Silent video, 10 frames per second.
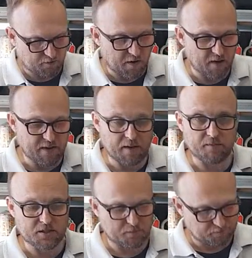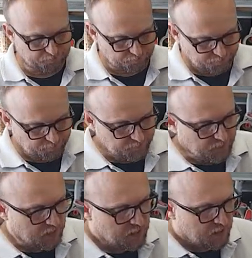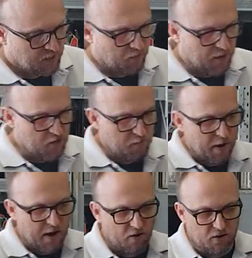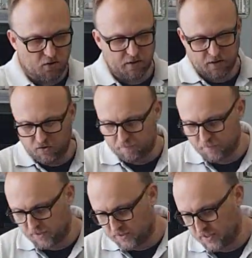5 amps. The way you power your equipment